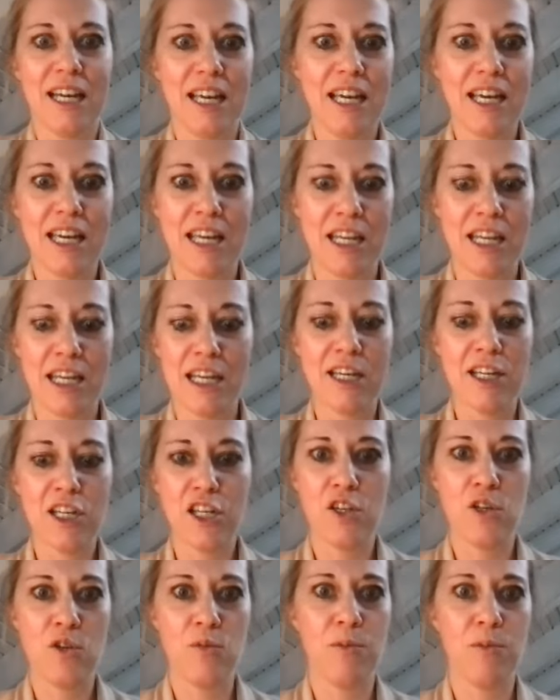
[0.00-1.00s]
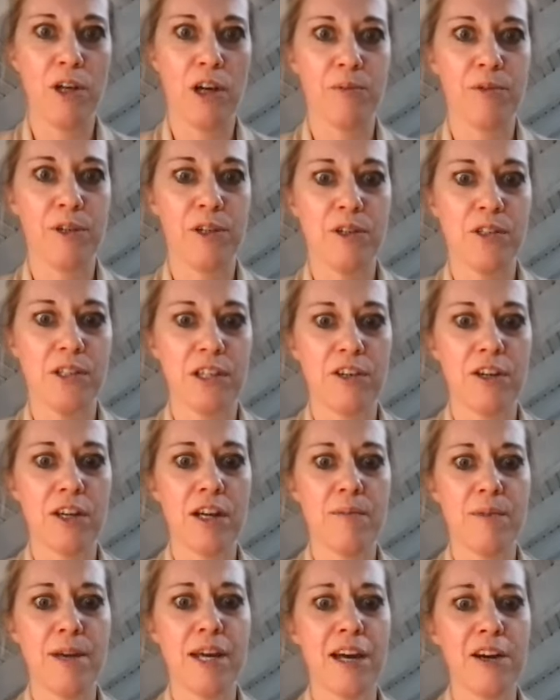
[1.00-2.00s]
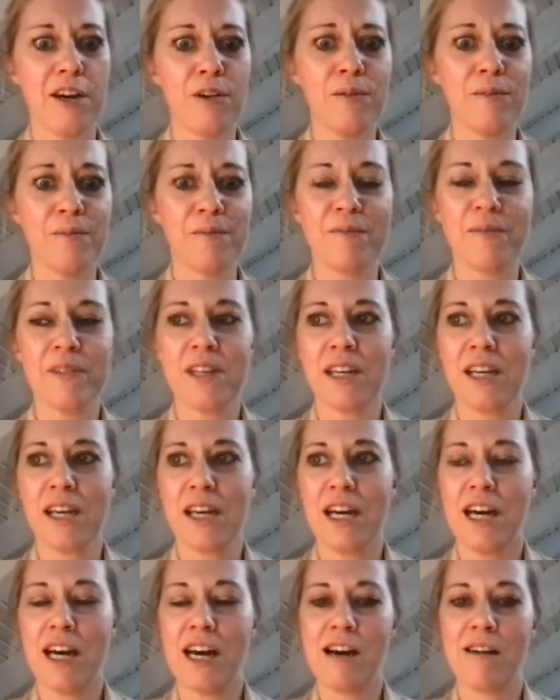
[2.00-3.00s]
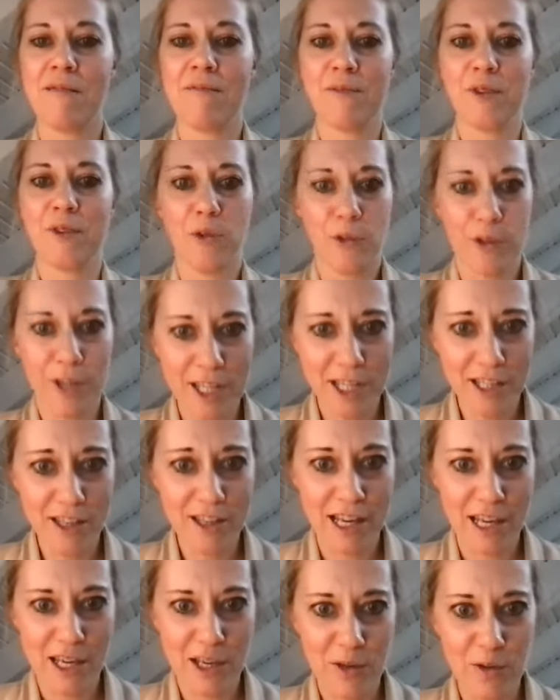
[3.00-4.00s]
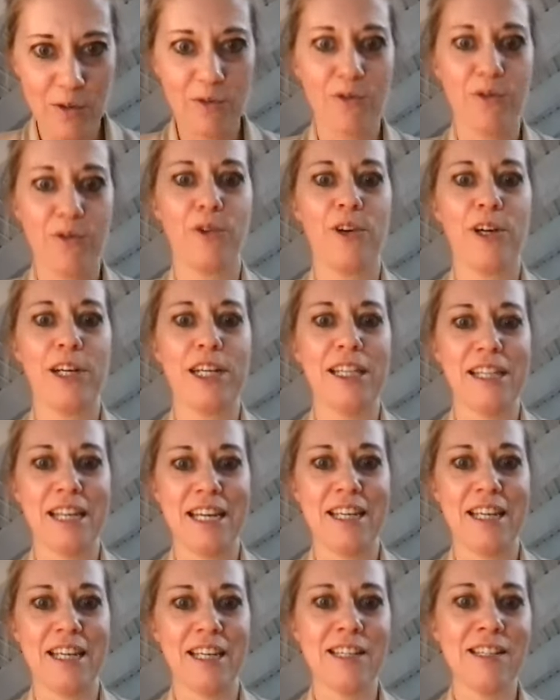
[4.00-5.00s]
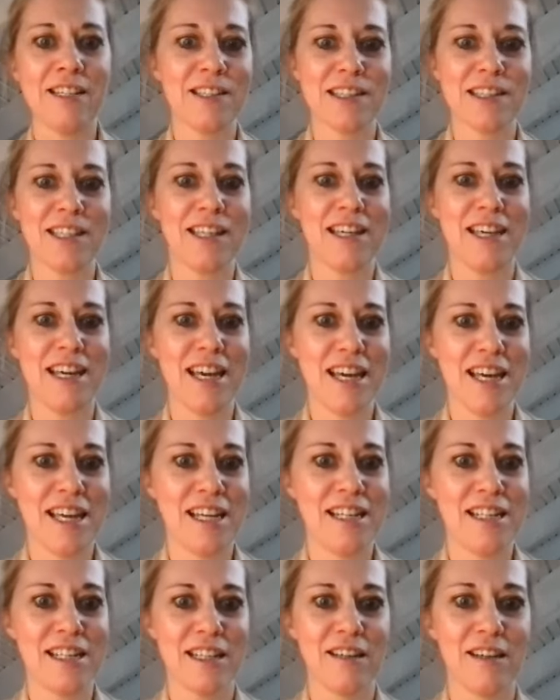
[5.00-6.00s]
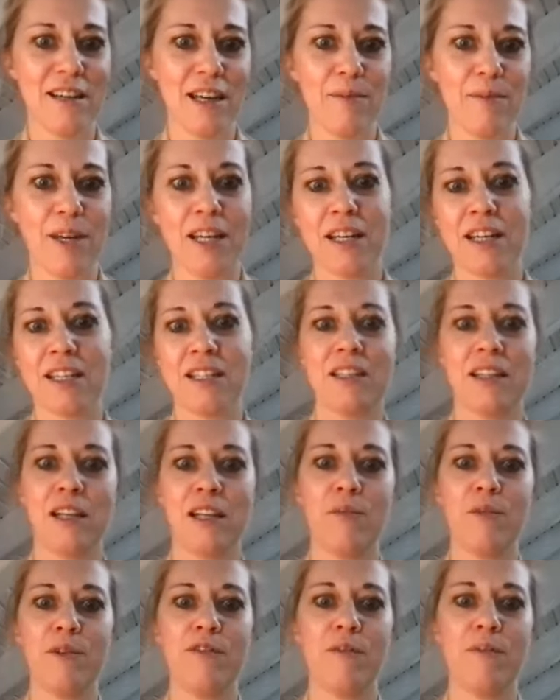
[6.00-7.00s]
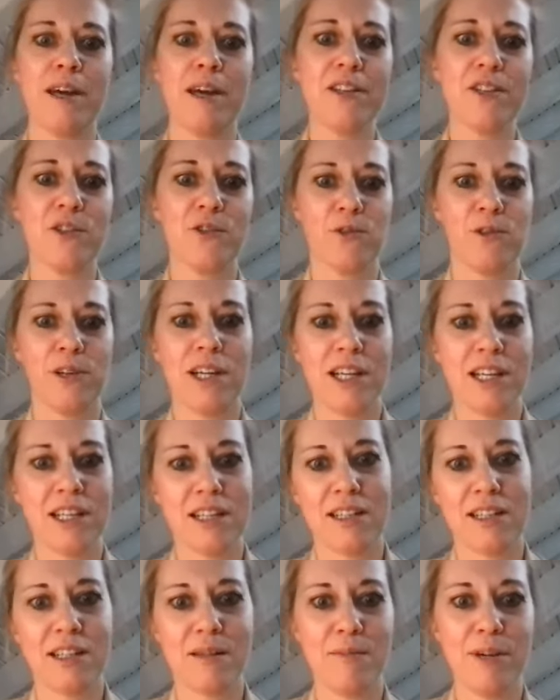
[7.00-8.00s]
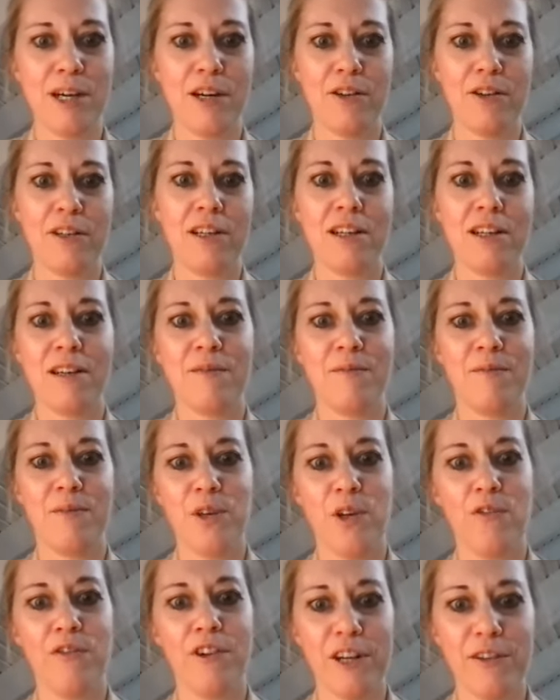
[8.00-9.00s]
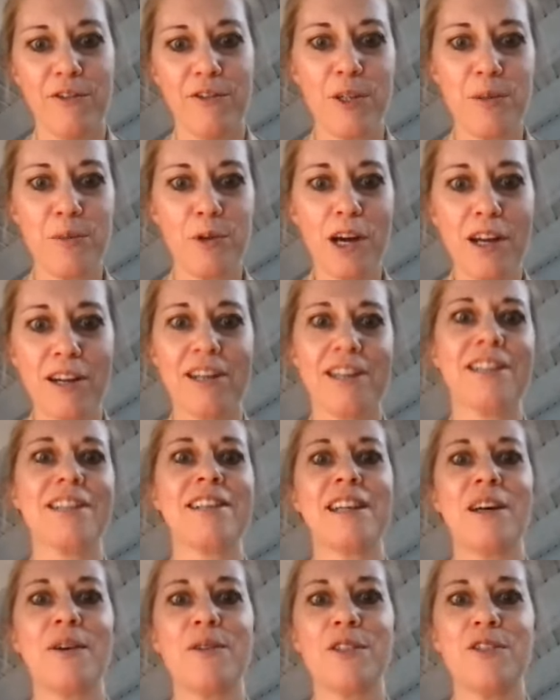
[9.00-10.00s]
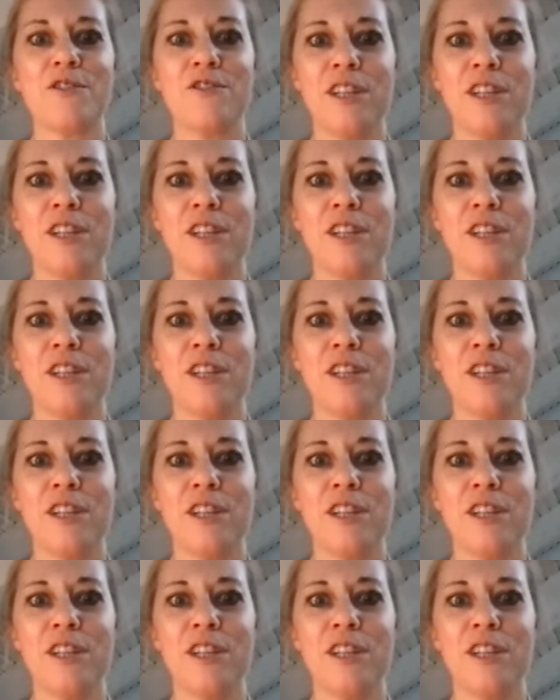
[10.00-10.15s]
any new blog posts that are coming out. Corey, thank you for enlightening us and giving us a little bit of a backstory about your very first product. That was